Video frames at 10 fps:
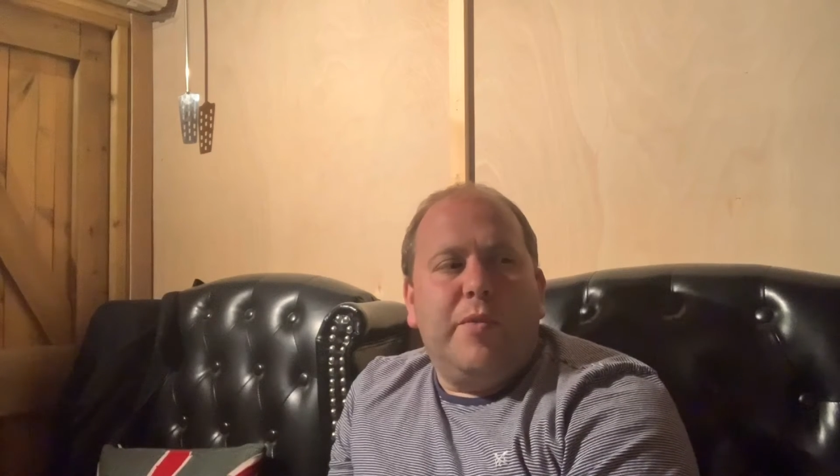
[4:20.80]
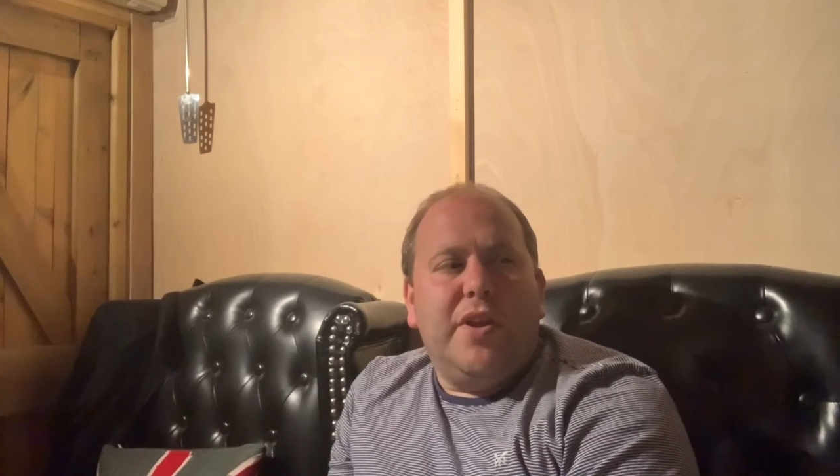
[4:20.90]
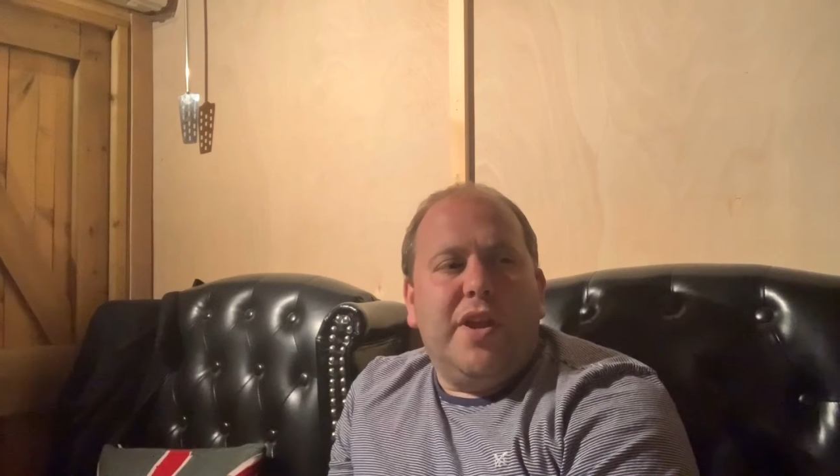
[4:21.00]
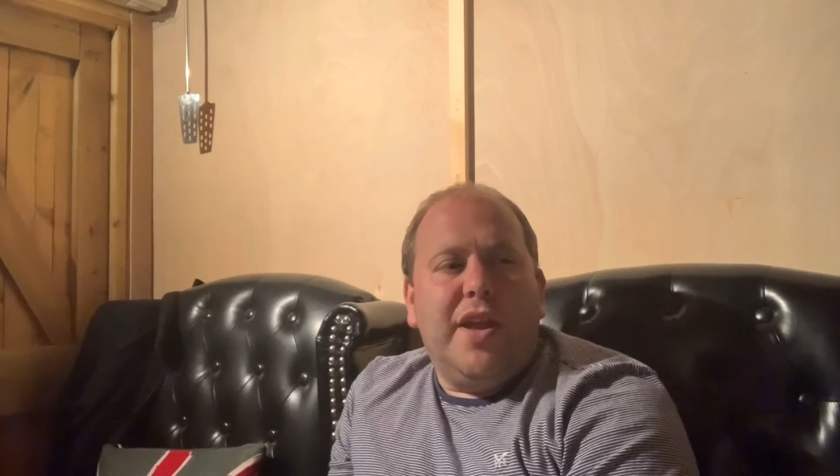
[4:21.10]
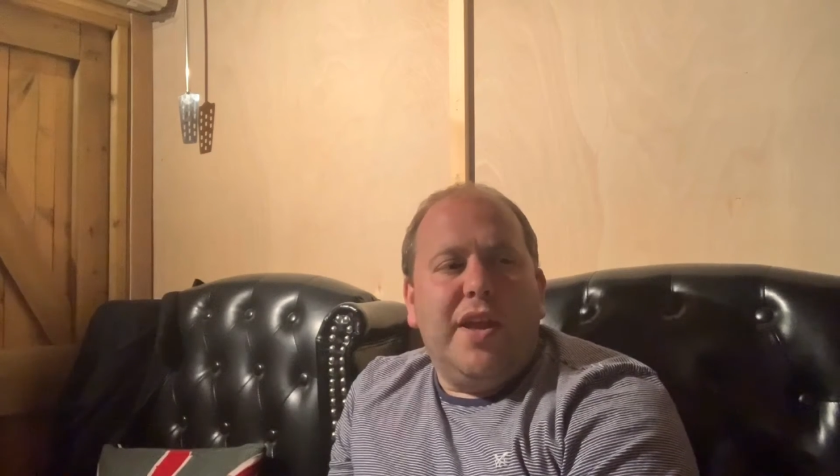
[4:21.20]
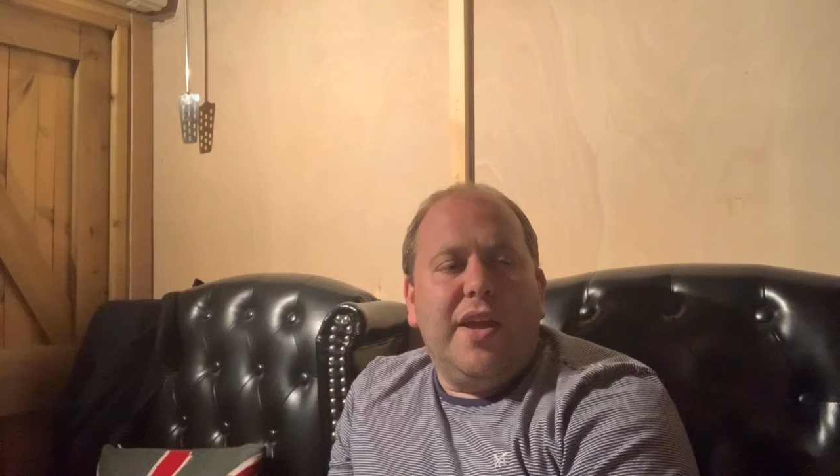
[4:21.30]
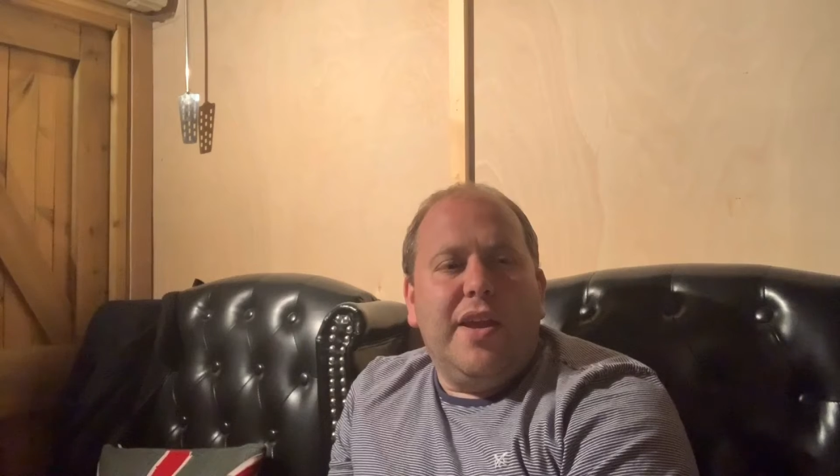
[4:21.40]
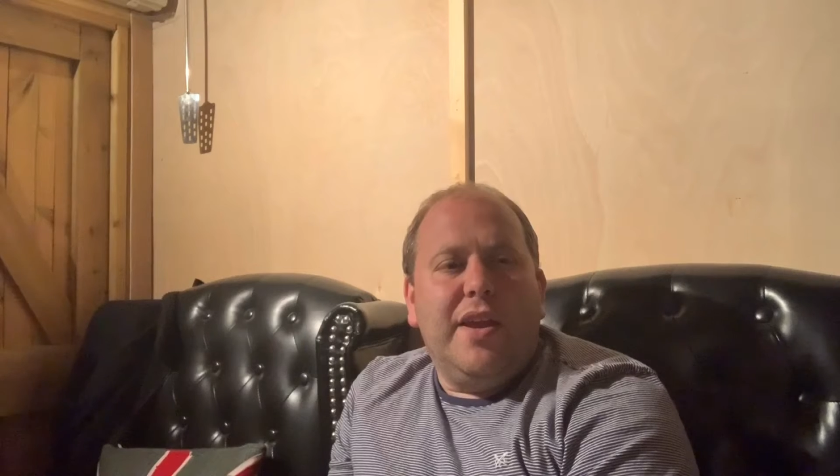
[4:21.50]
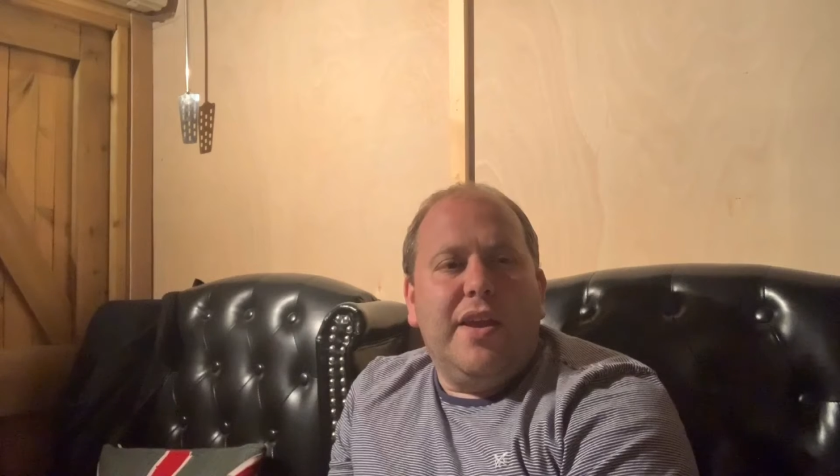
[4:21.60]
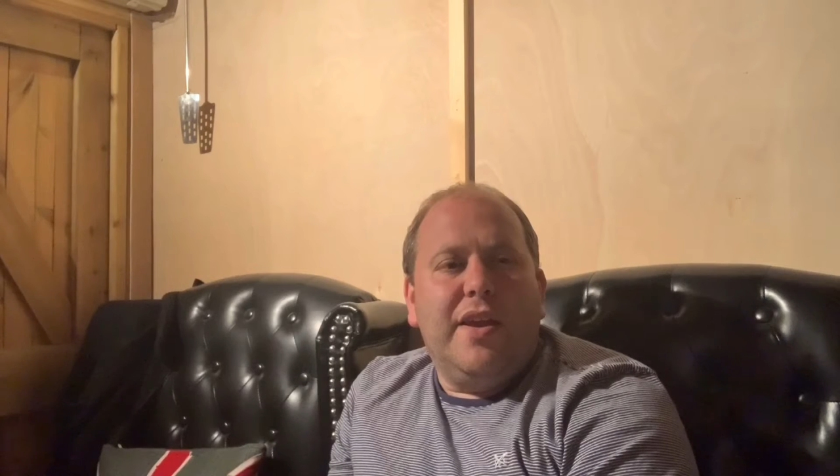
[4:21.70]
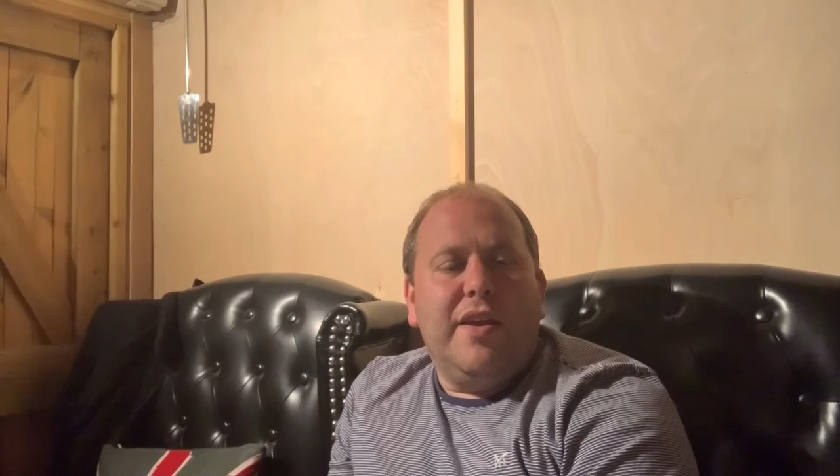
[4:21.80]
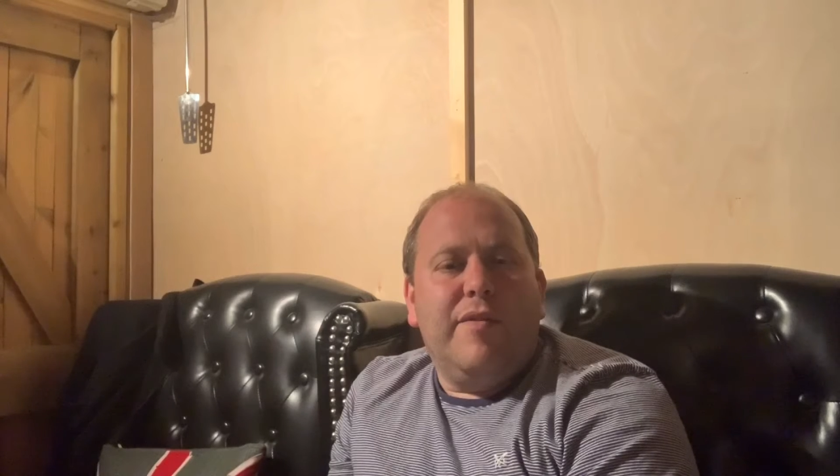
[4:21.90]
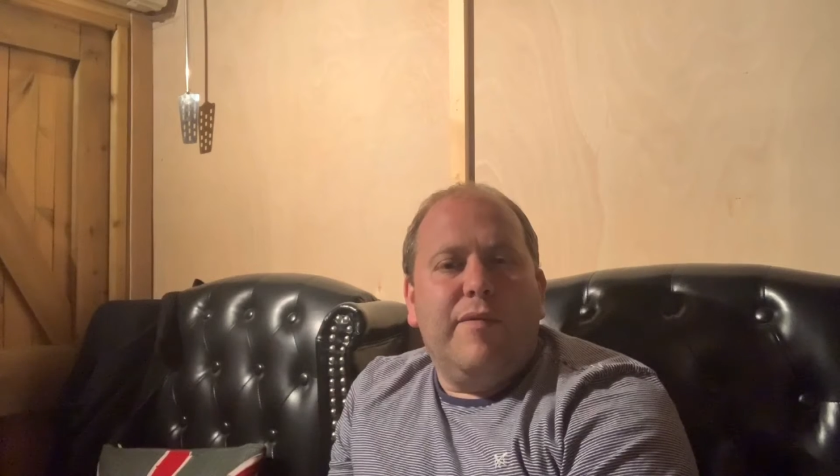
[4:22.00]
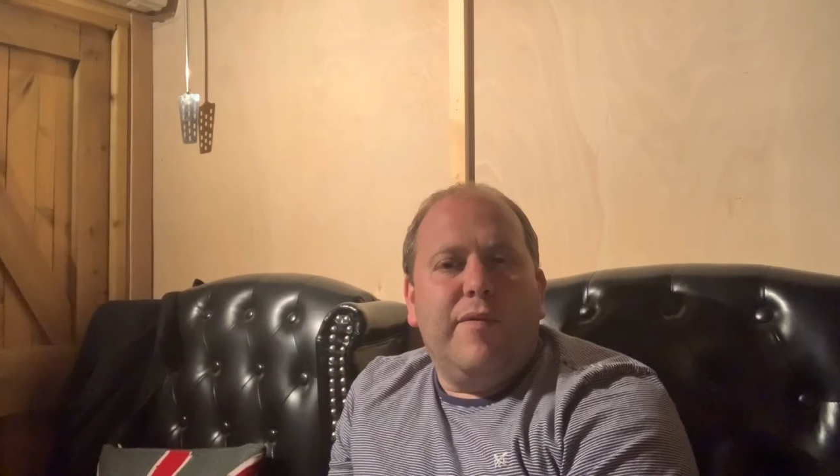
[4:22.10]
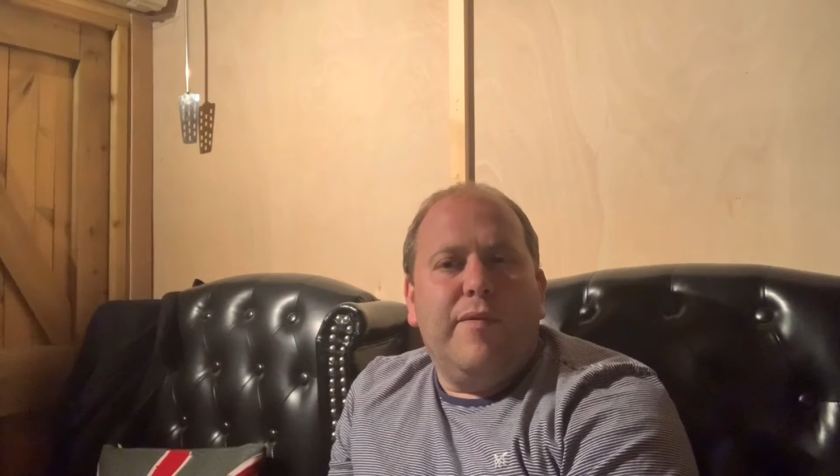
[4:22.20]

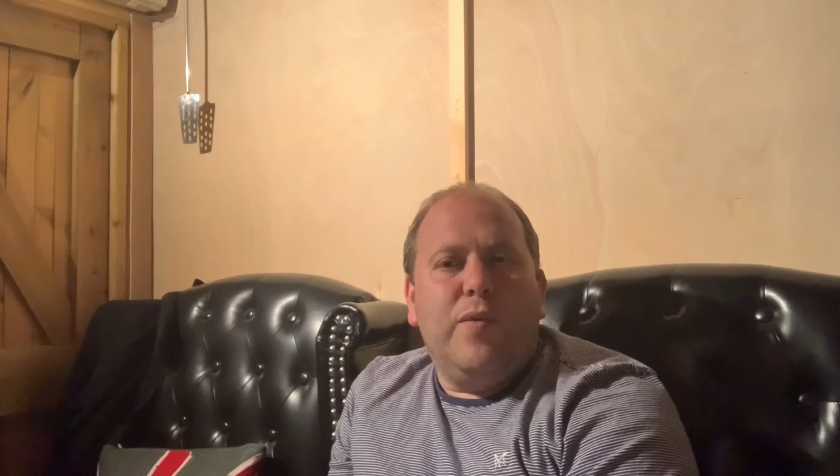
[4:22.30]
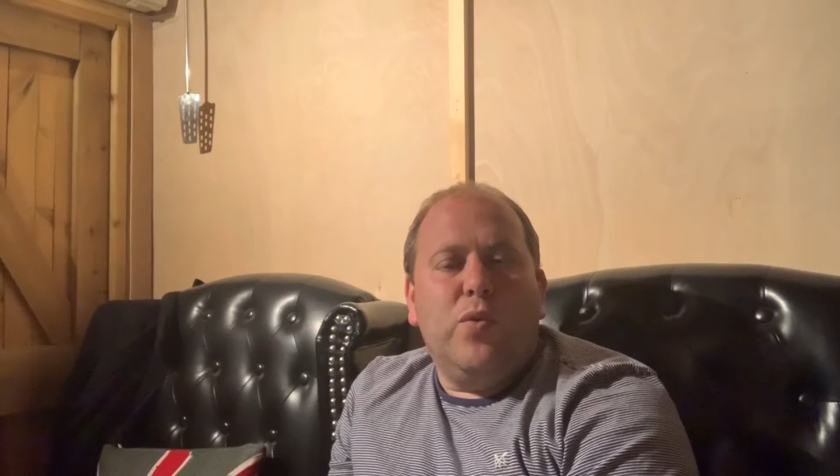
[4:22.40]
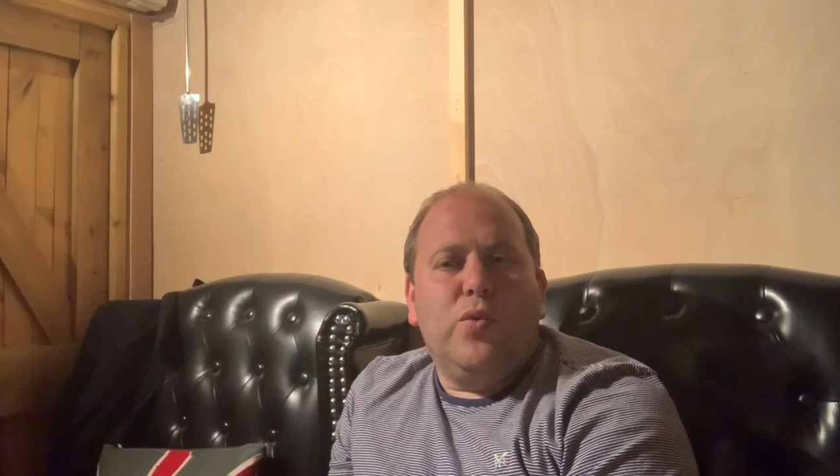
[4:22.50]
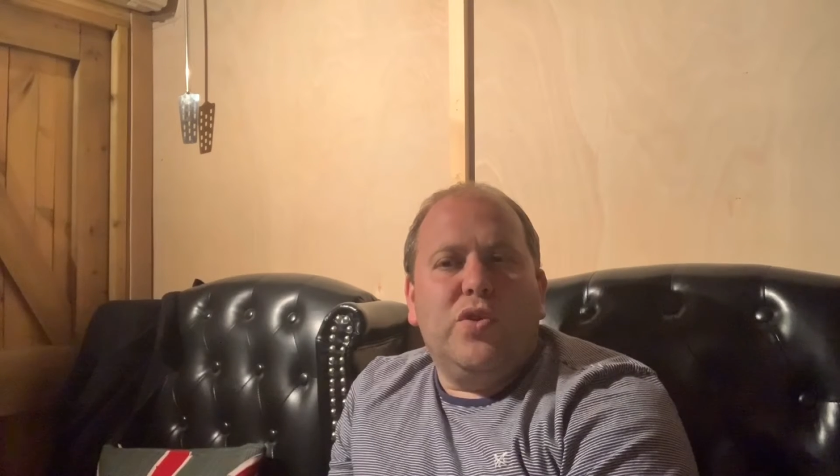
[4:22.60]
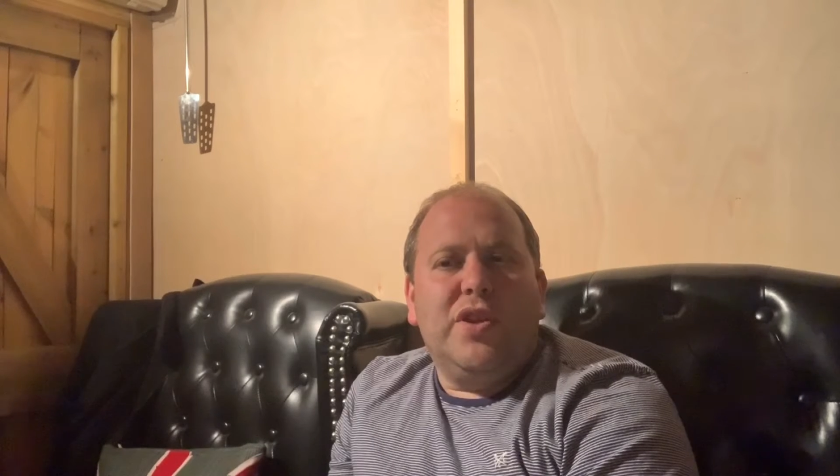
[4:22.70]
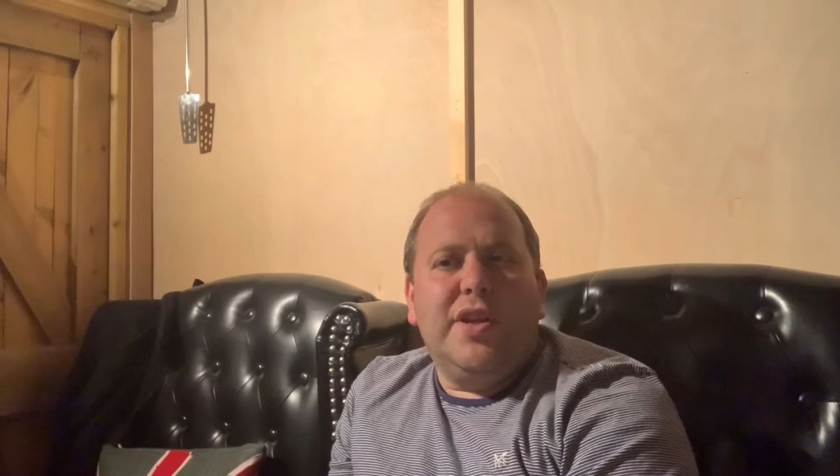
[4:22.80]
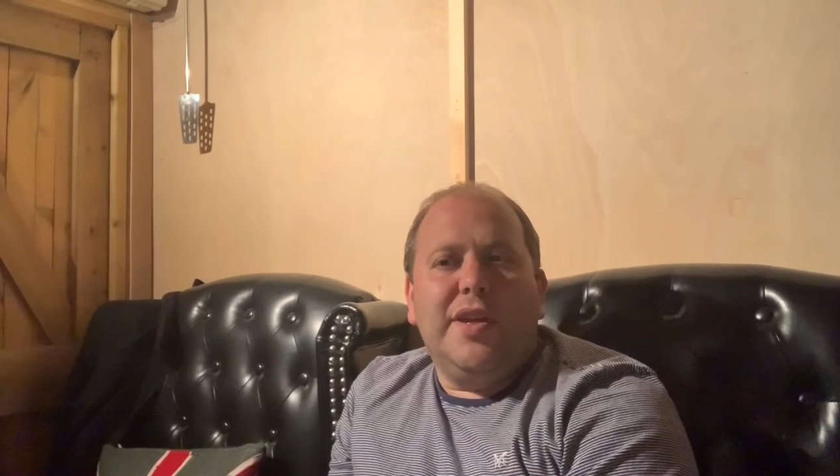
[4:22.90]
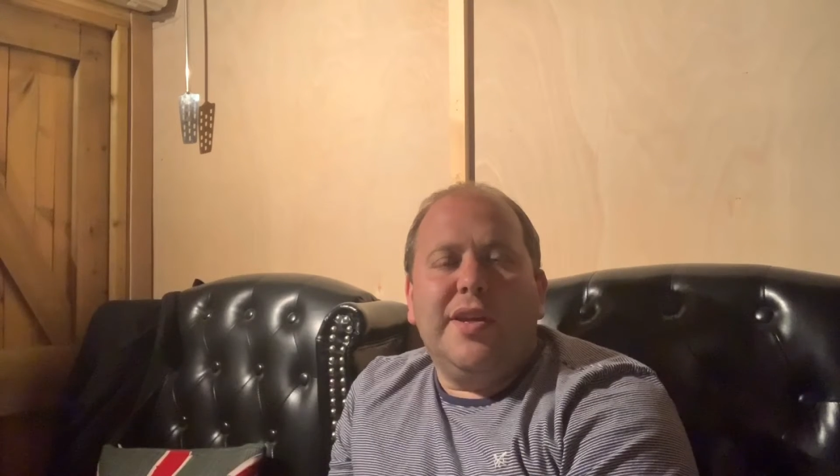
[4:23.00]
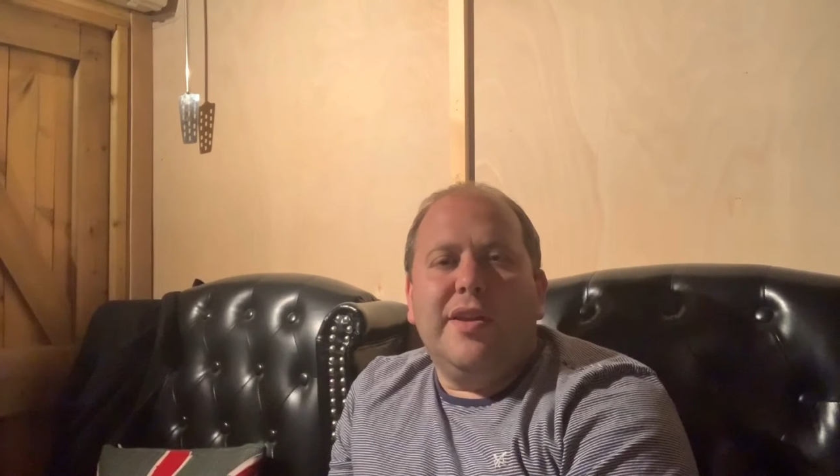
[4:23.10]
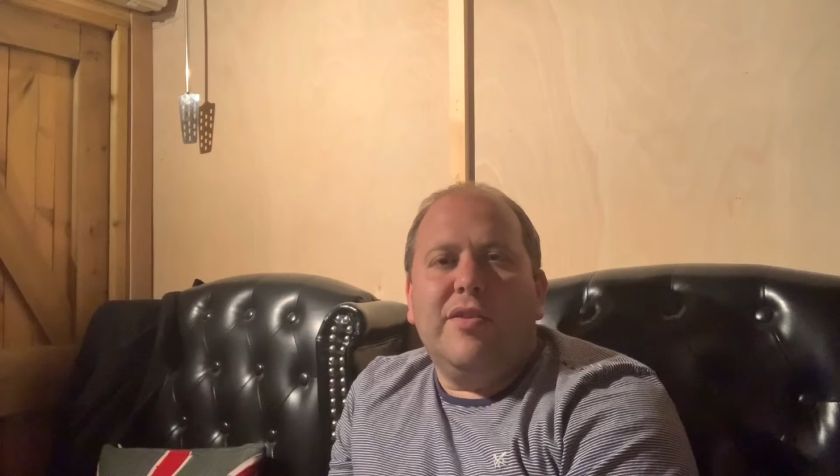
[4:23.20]
10.42, I